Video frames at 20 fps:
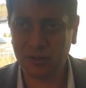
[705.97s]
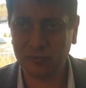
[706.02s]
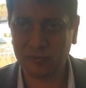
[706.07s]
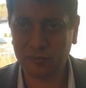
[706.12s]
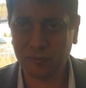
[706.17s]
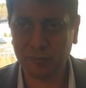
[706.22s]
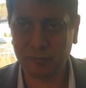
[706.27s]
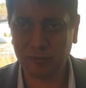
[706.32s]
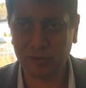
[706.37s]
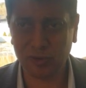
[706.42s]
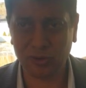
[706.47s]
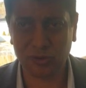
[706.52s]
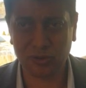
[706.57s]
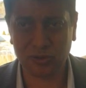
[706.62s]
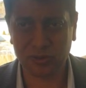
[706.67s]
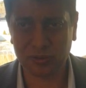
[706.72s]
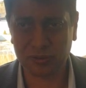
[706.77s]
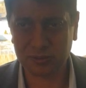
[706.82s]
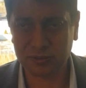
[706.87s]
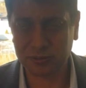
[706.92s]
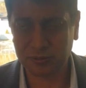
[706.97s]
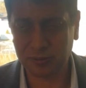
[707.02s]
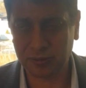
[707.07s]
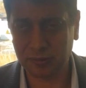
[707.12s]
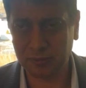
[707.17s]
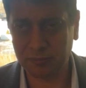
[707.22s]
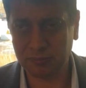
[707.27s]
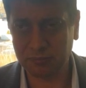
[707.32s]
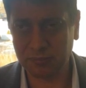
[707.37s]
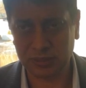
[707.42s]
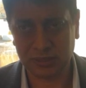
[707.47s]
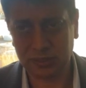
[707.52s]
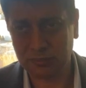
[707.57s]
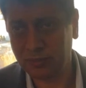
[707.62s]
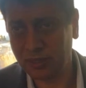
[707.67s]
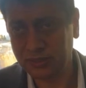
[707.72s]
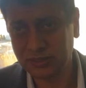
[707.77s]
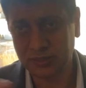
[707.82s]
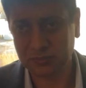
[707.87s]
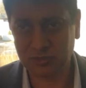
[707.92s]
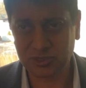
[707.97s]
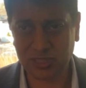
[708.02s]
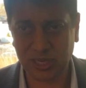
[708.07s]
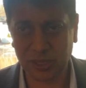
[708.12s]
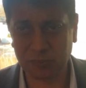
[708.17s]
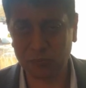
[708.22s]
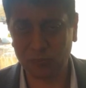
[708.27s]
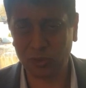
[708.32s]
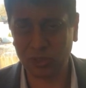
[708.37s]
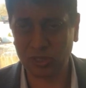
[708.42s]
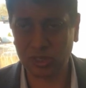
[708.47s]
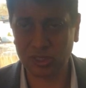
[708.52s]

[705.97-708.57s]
from your metabolism standpoint.